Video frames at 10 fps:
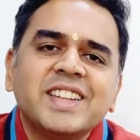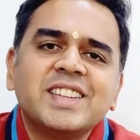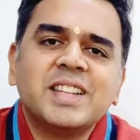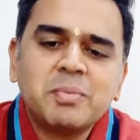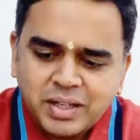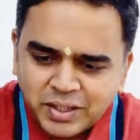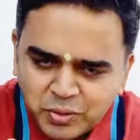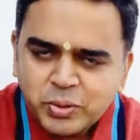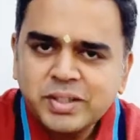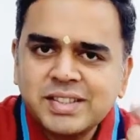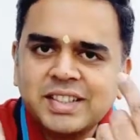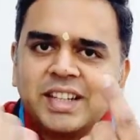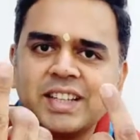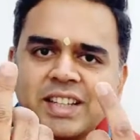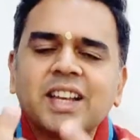Dhadhipandan, who is
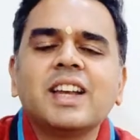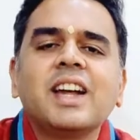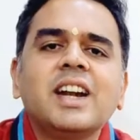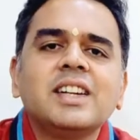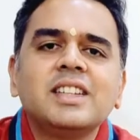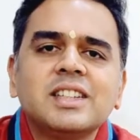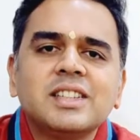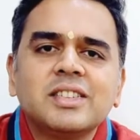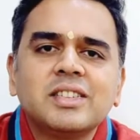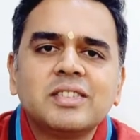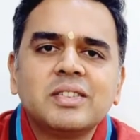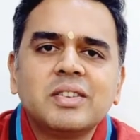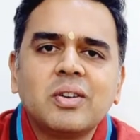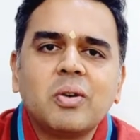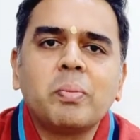sitting at the
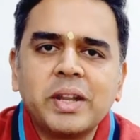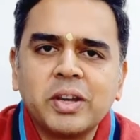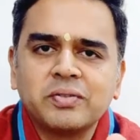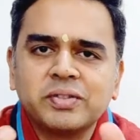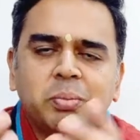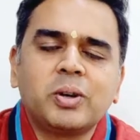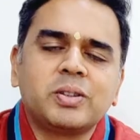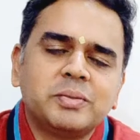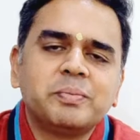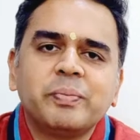opening of the pot,